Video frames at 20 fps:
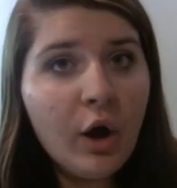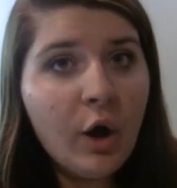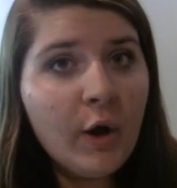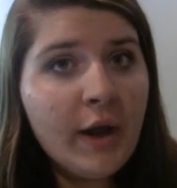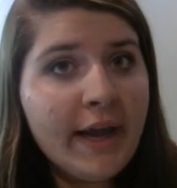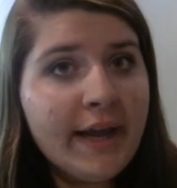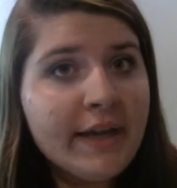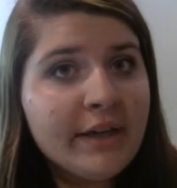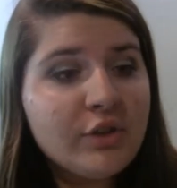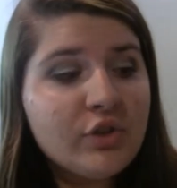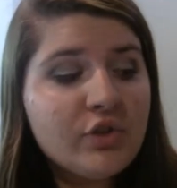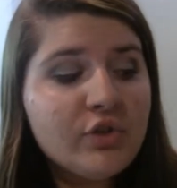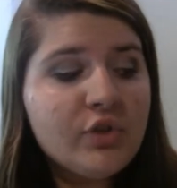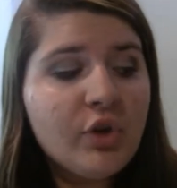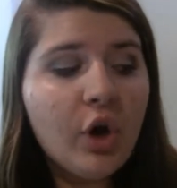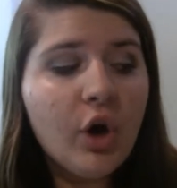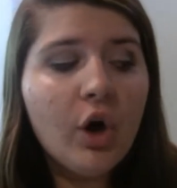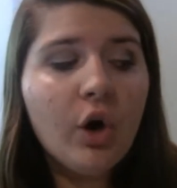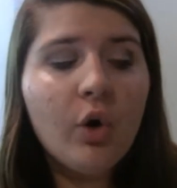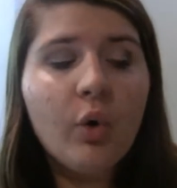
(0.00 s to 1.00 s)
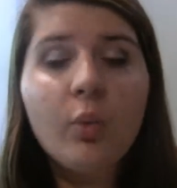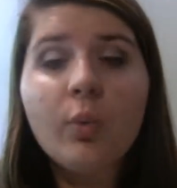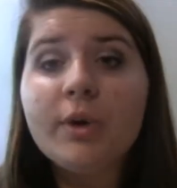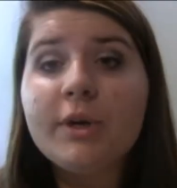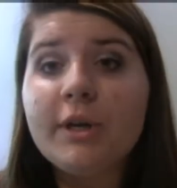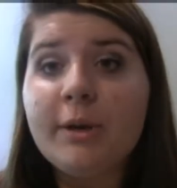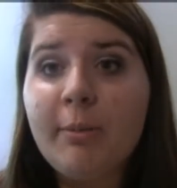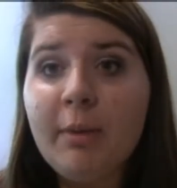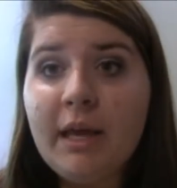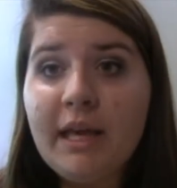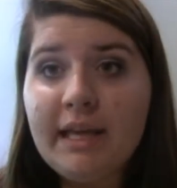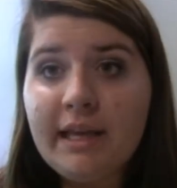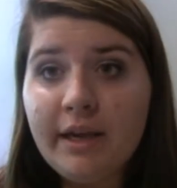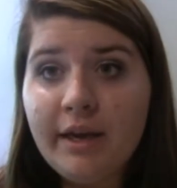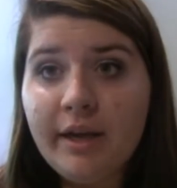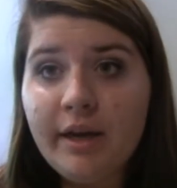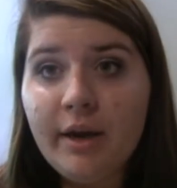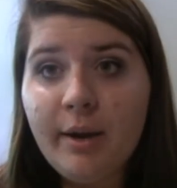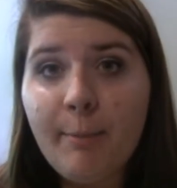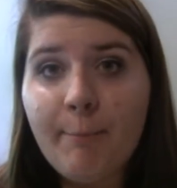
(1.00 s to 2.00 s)
Okay, so we're gonna
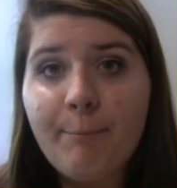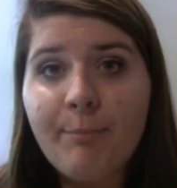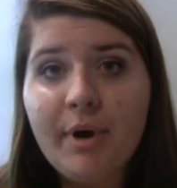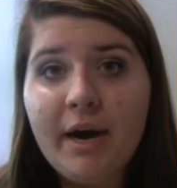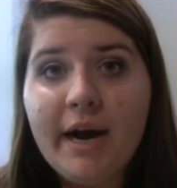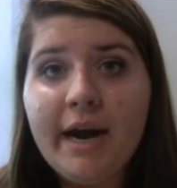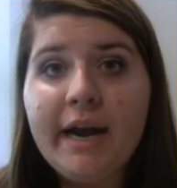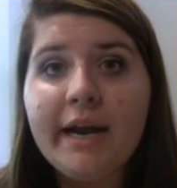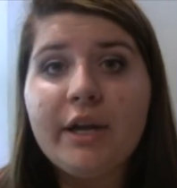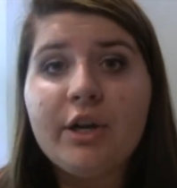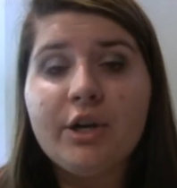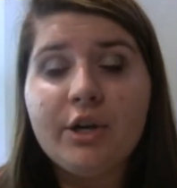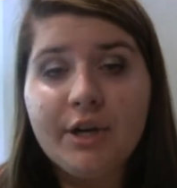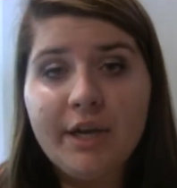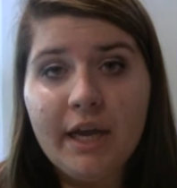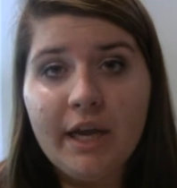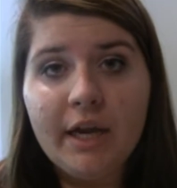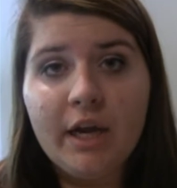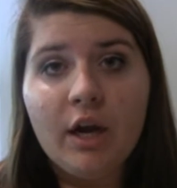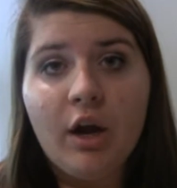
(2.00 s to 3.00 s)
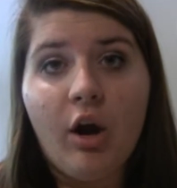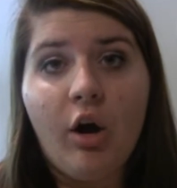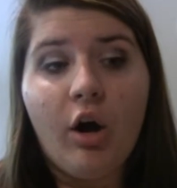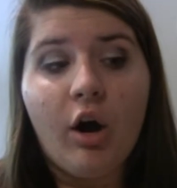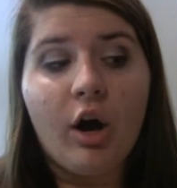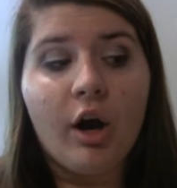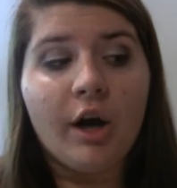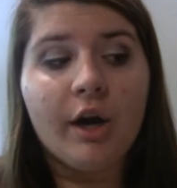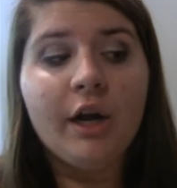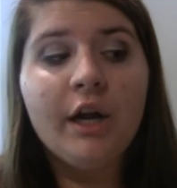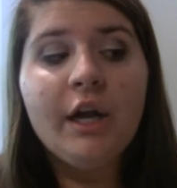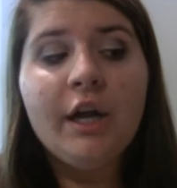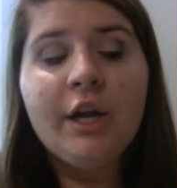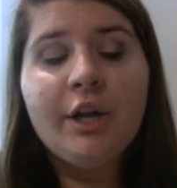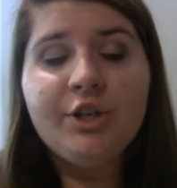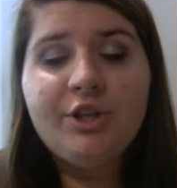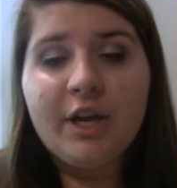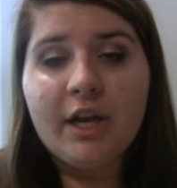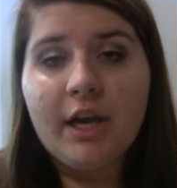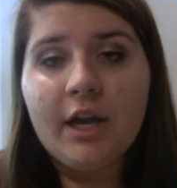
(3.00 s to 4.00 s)
begin by cooking our
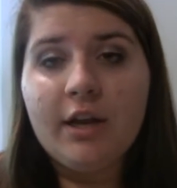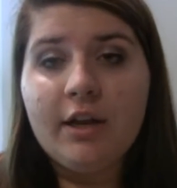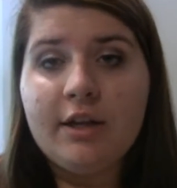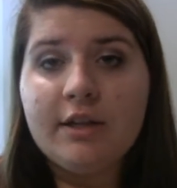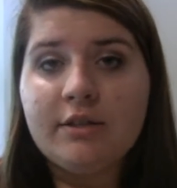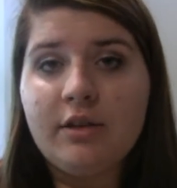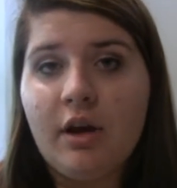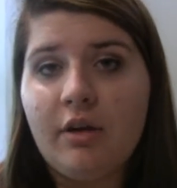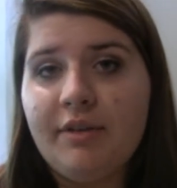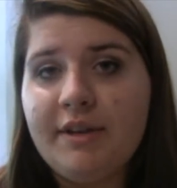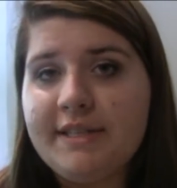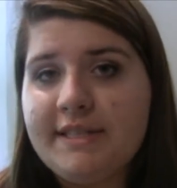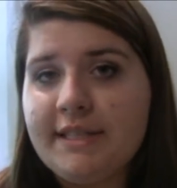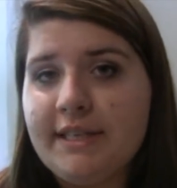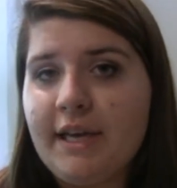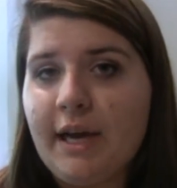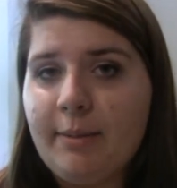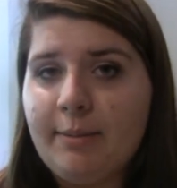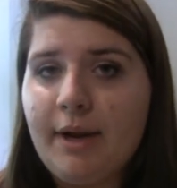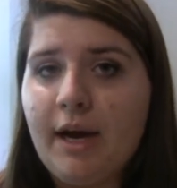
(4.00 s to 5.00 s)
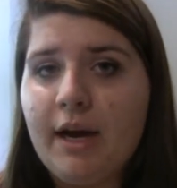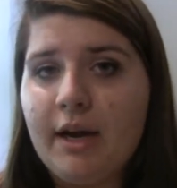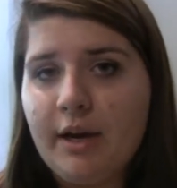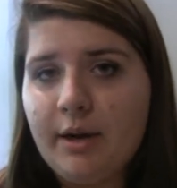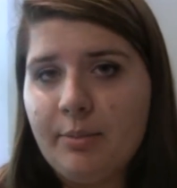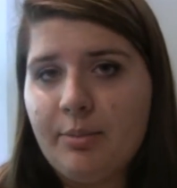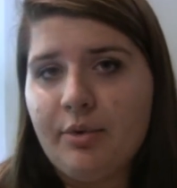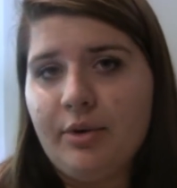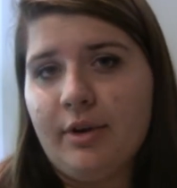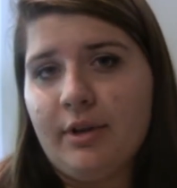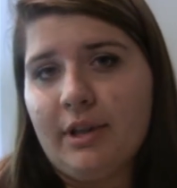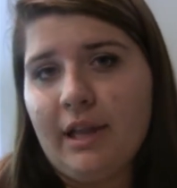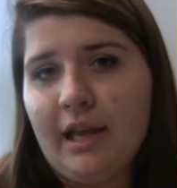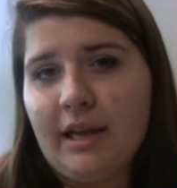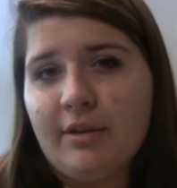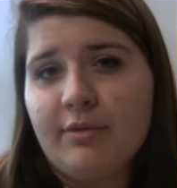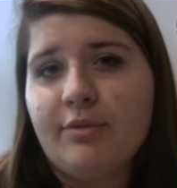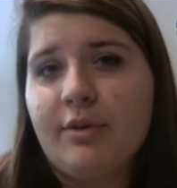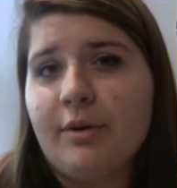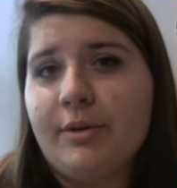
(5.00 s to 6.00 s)
chicken, because obviously I'm not gonna put
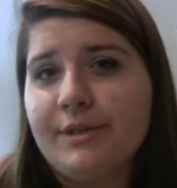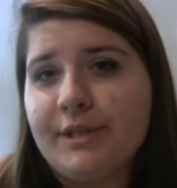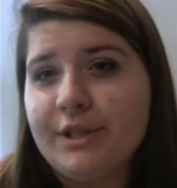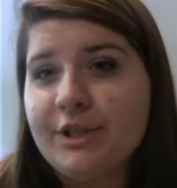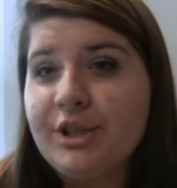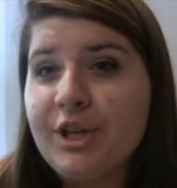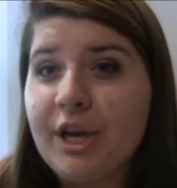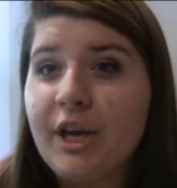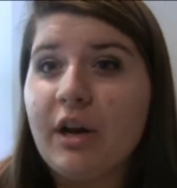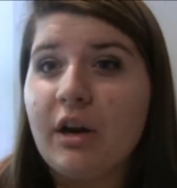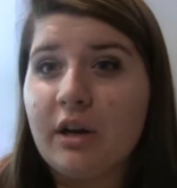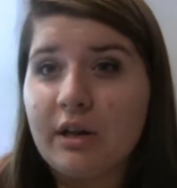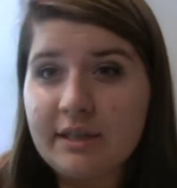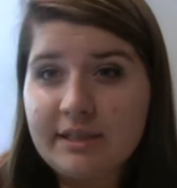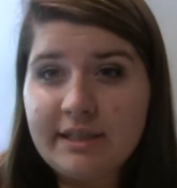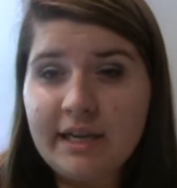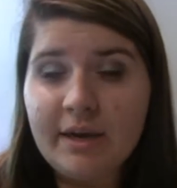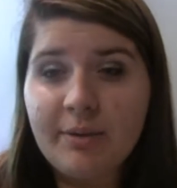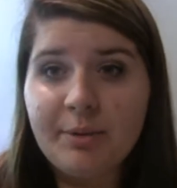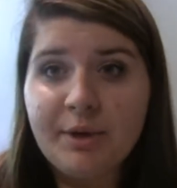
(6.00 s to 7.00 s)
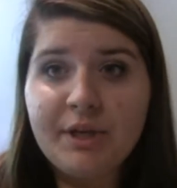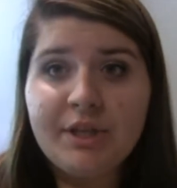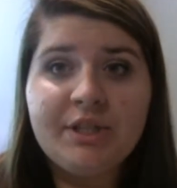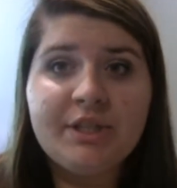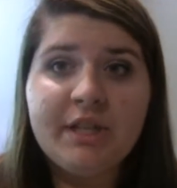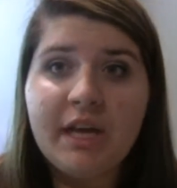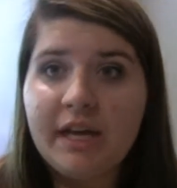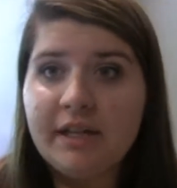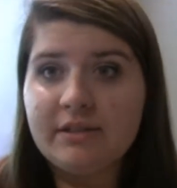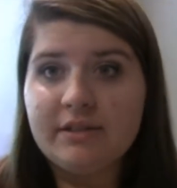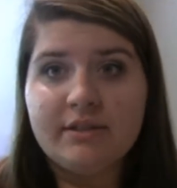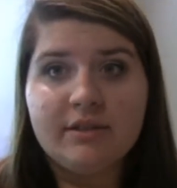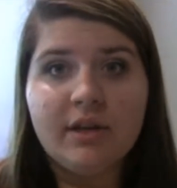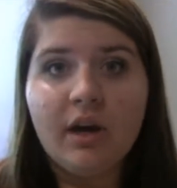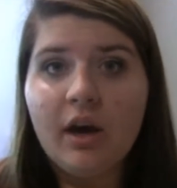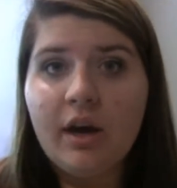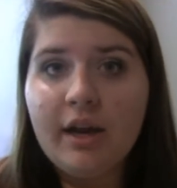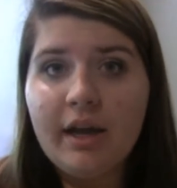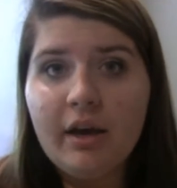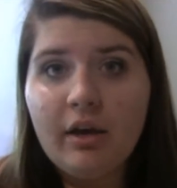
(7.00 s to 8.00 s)
like frozen chicken on a sandwich. That's
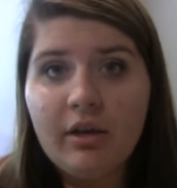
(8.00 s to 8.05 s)
not